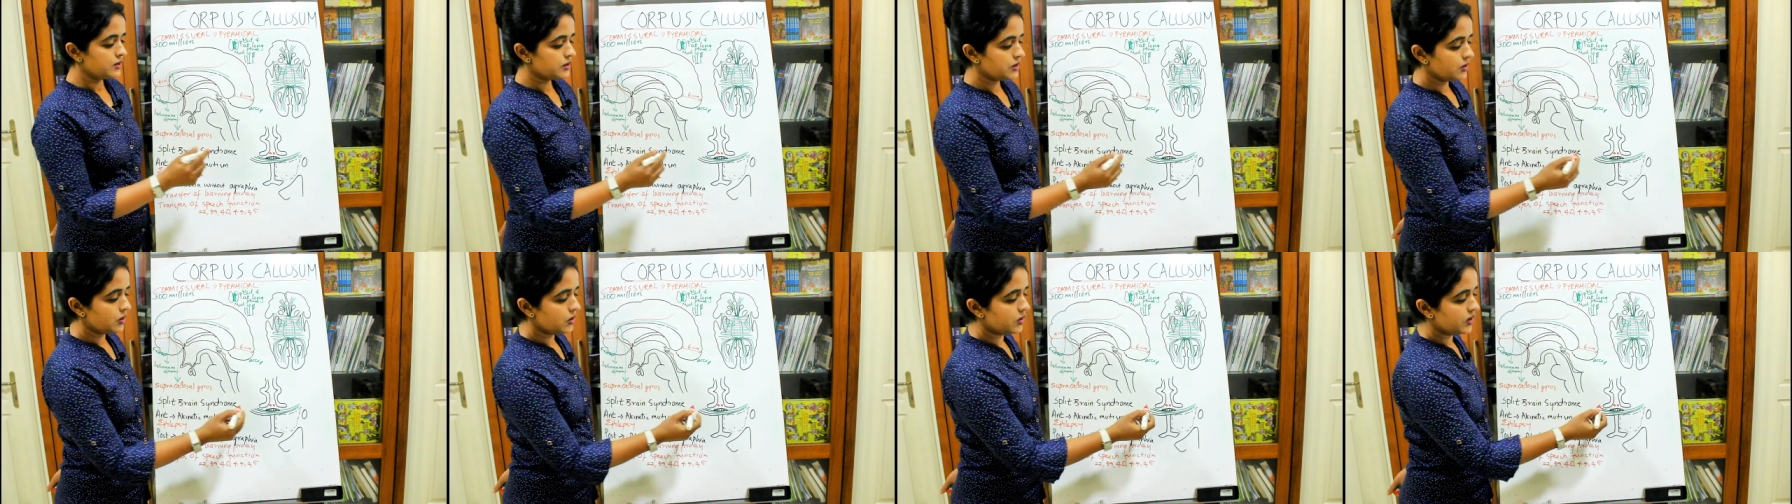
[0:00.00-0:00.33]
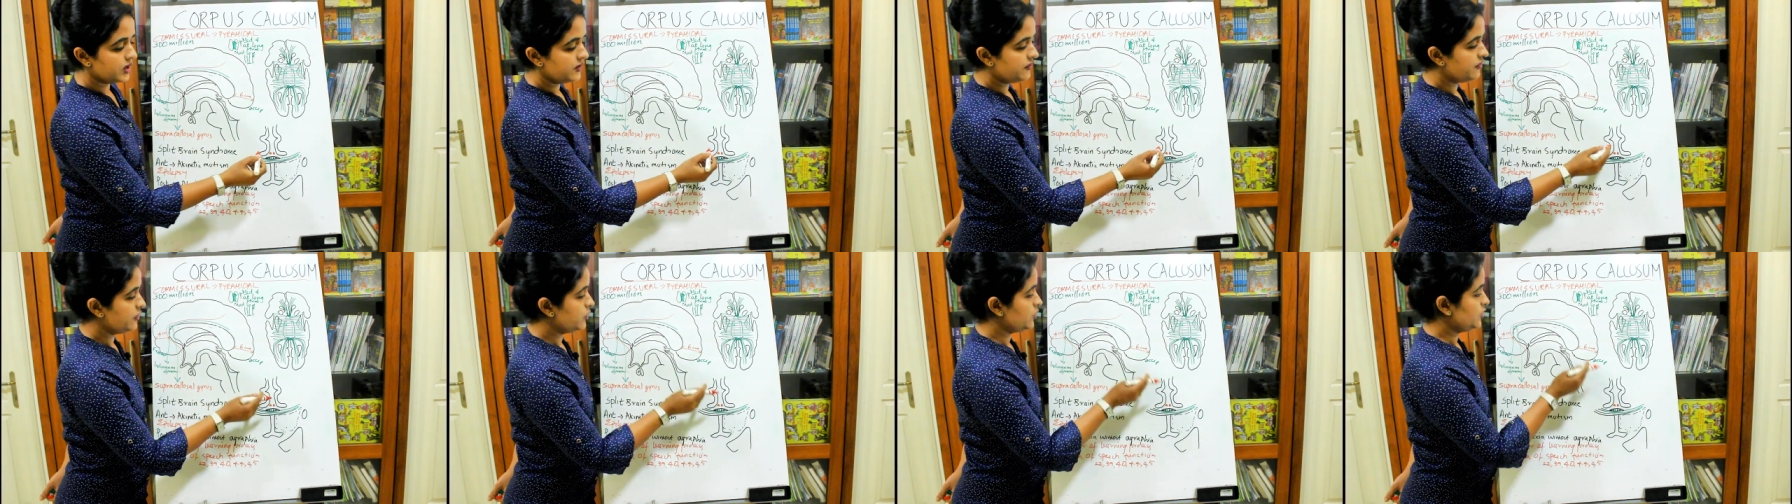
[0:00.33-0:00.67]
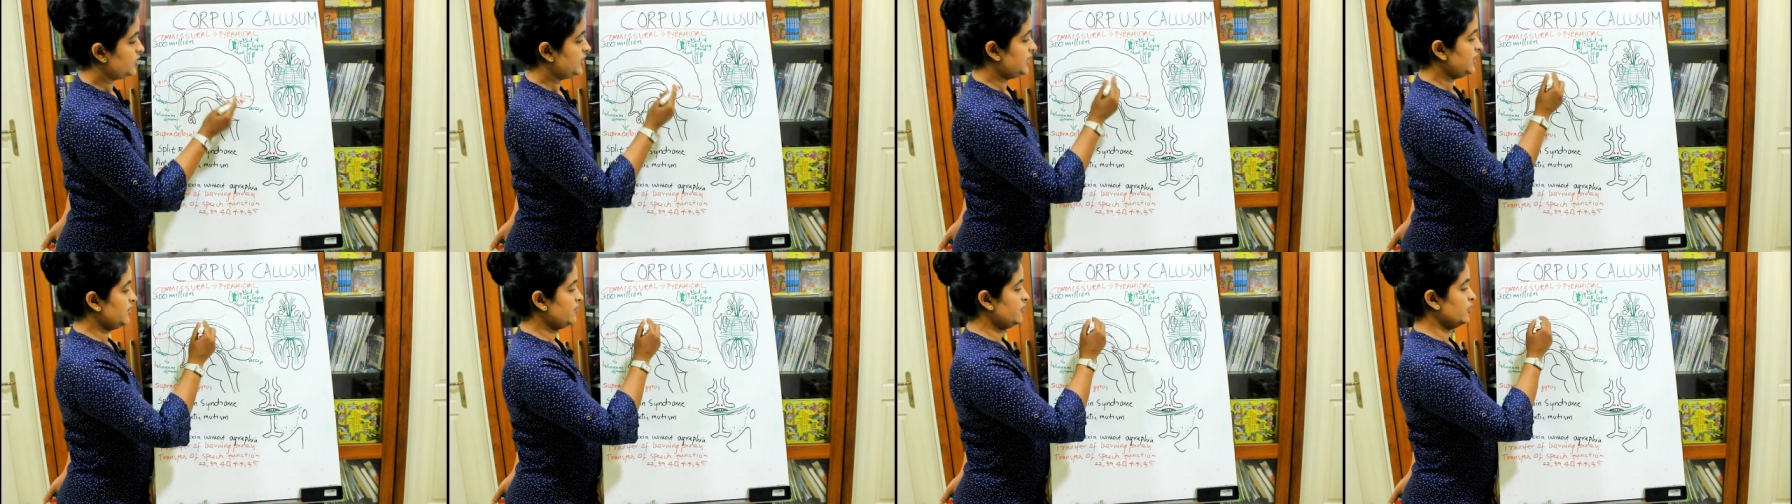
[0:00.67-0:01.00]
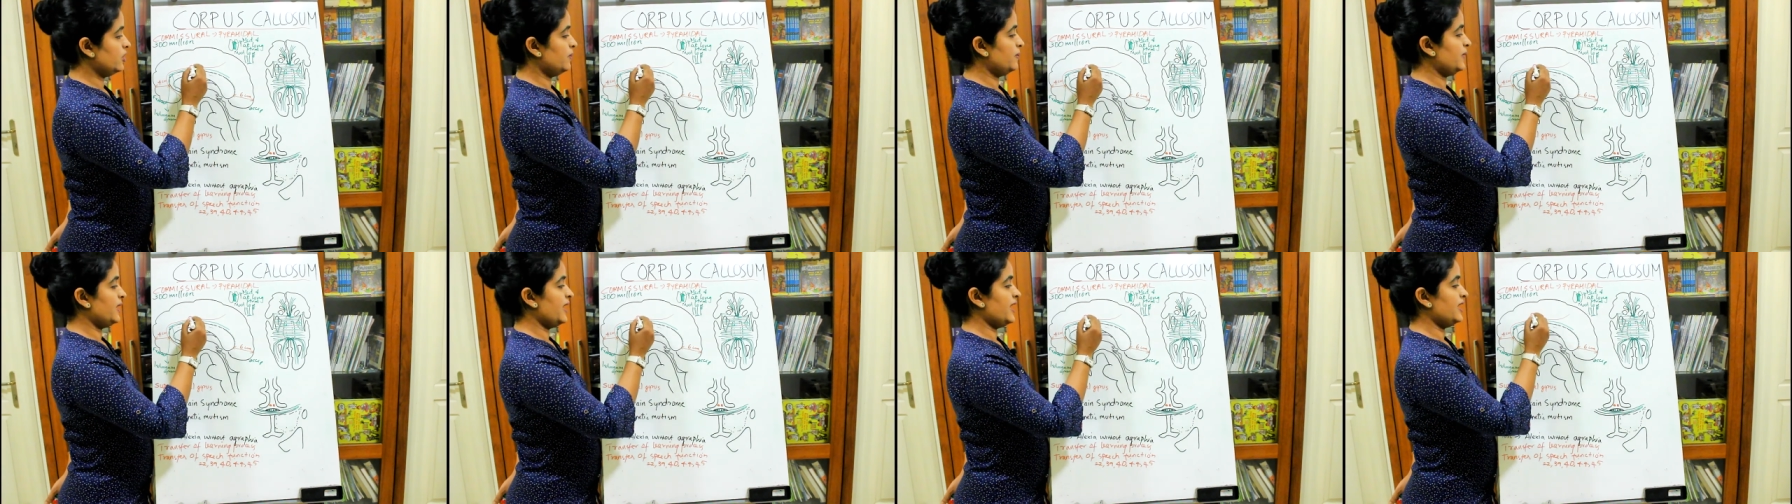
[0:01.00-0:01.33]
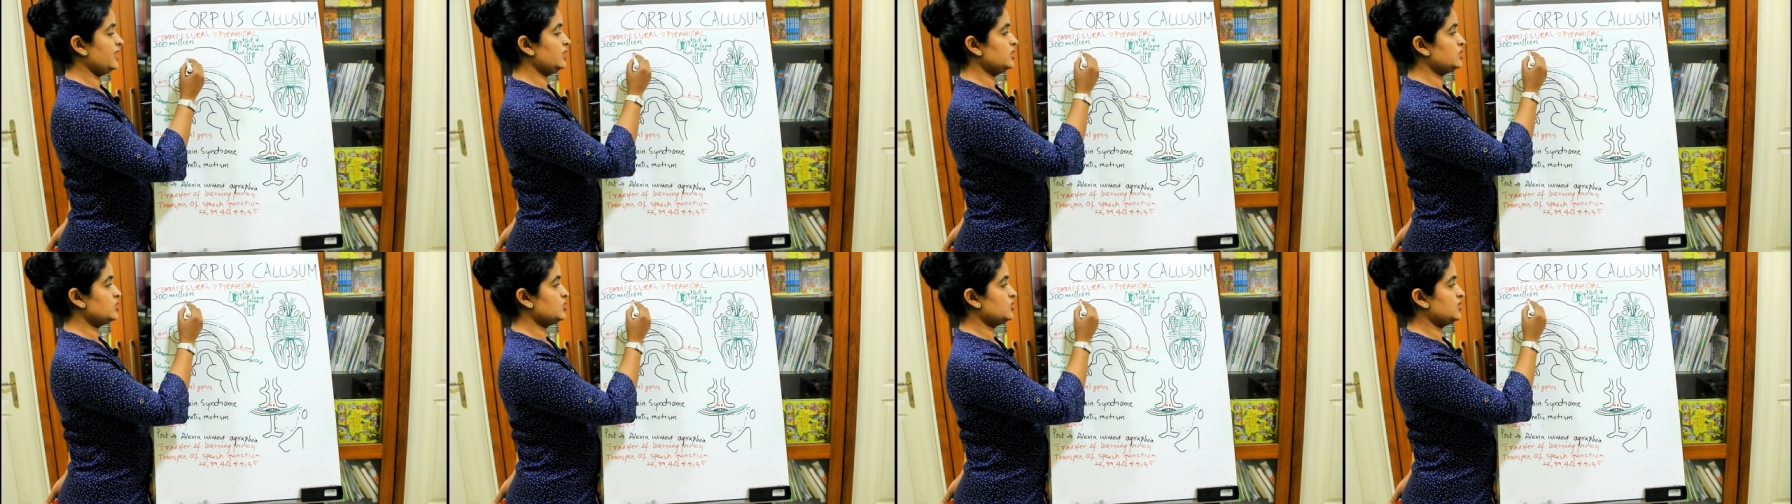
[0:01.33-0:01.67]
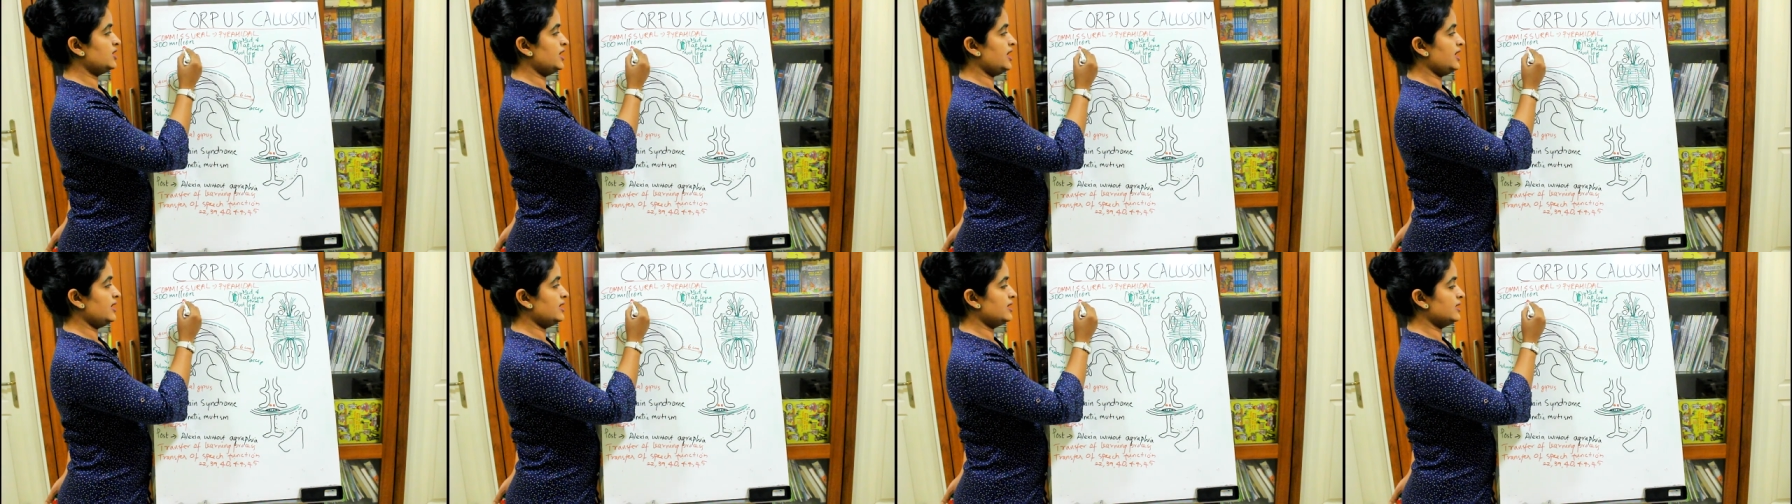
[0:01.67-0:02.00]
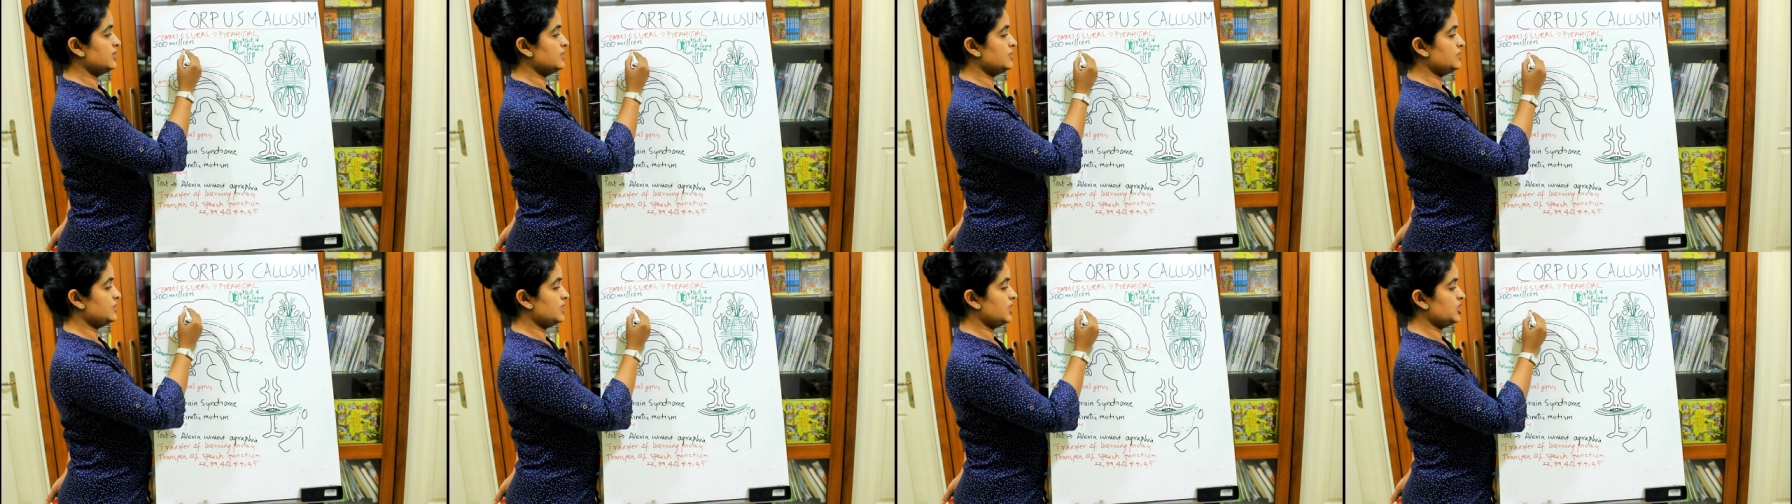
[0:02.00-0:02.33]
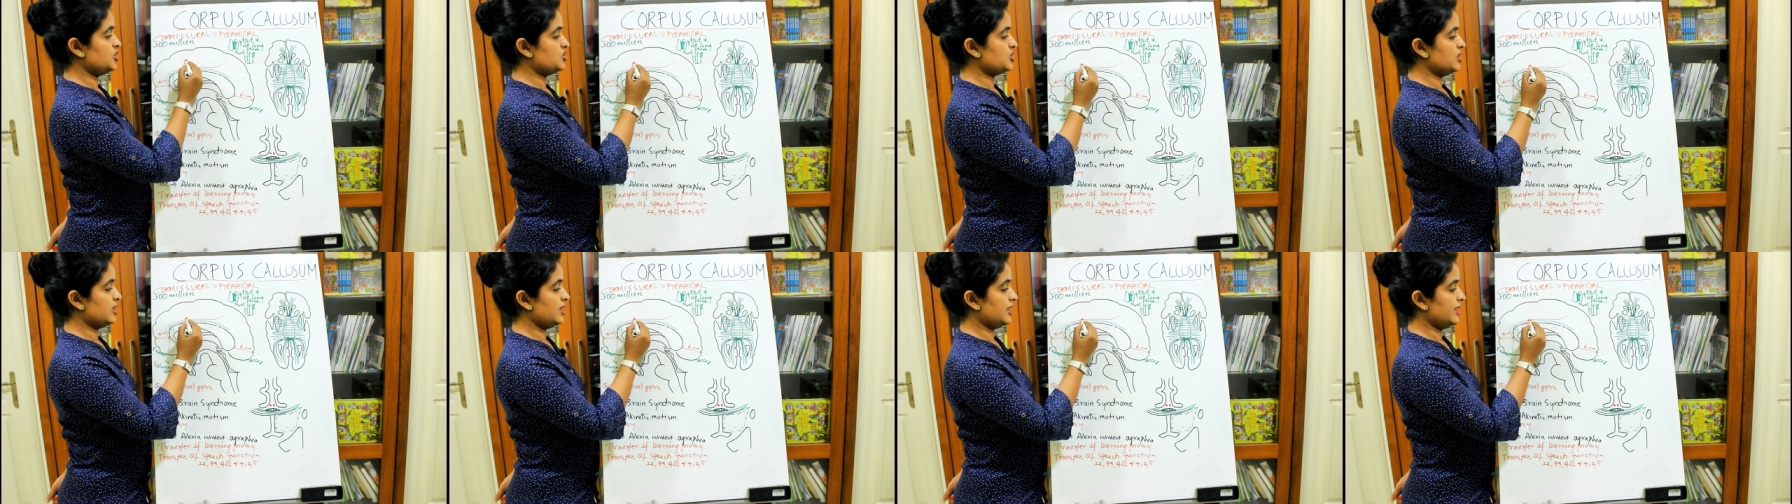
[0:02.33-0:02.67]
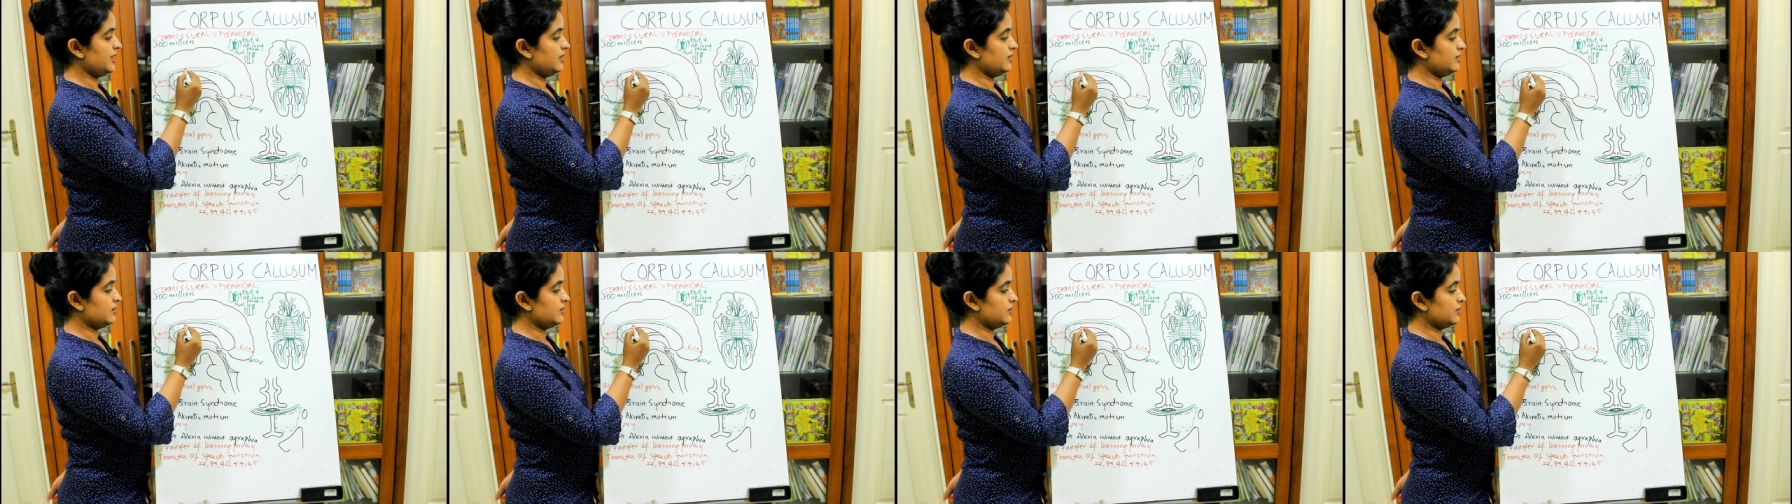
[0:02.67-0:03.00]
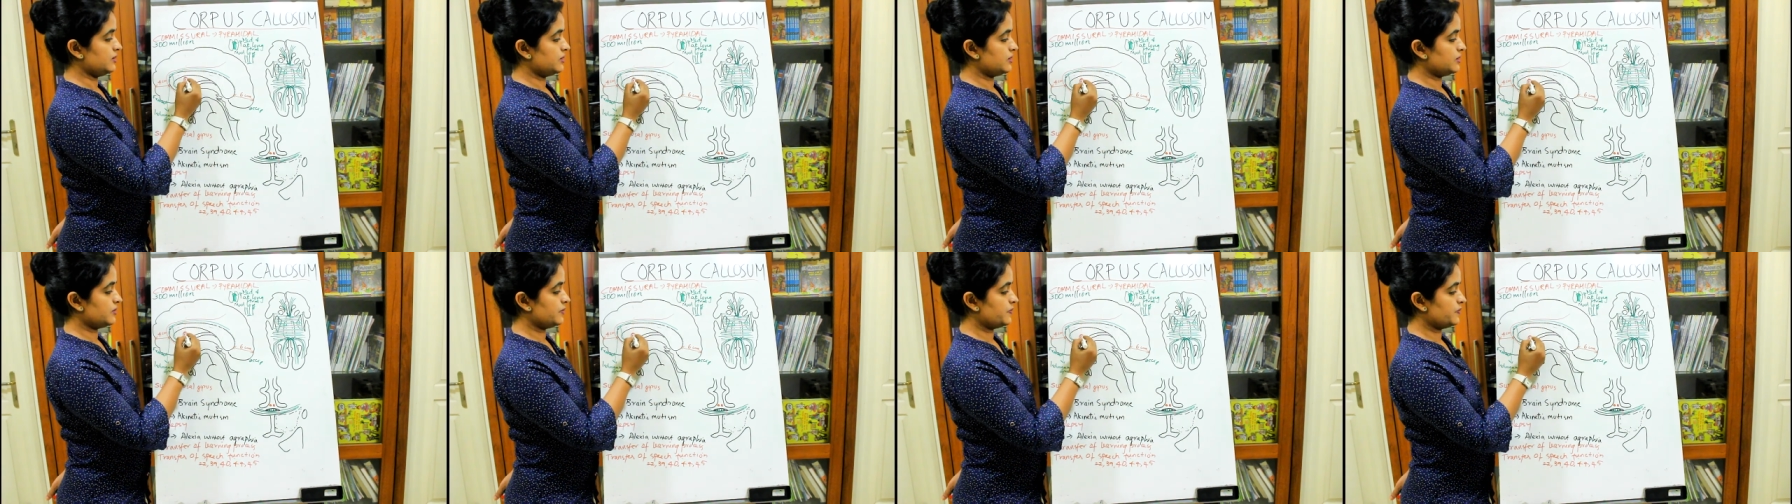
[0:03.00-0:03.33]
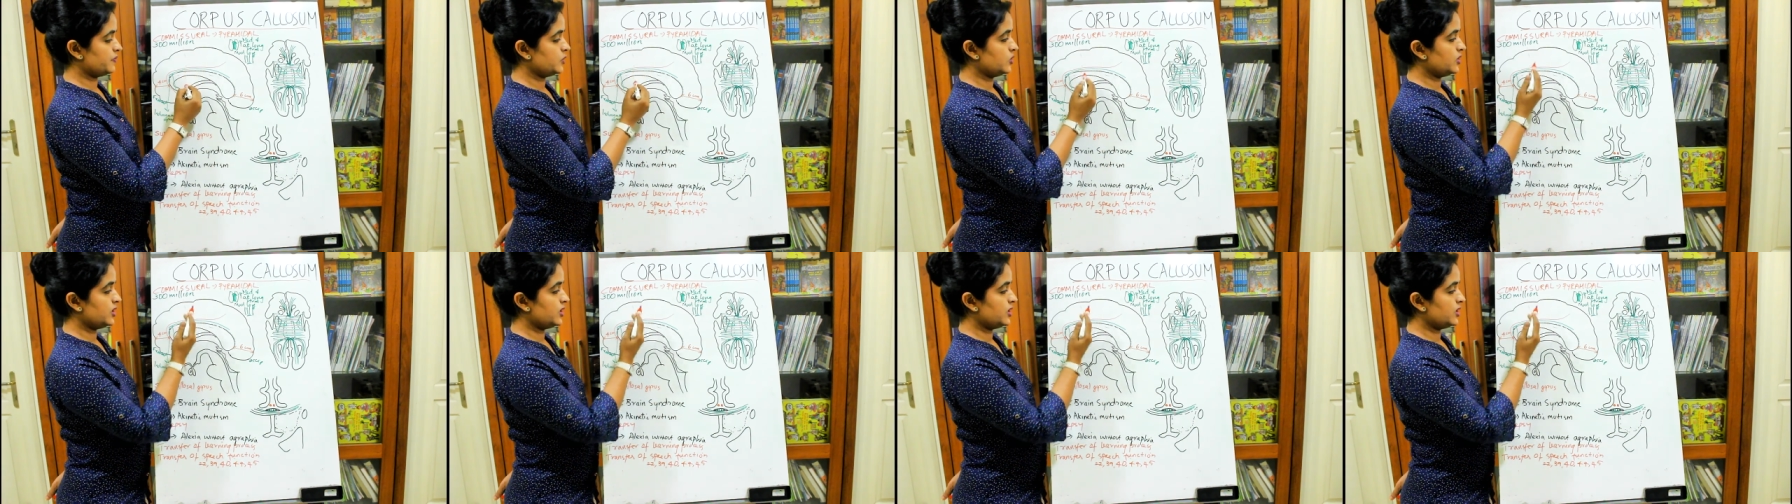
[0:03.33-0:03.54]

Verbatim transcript: So if you if you're planning to take a section like this,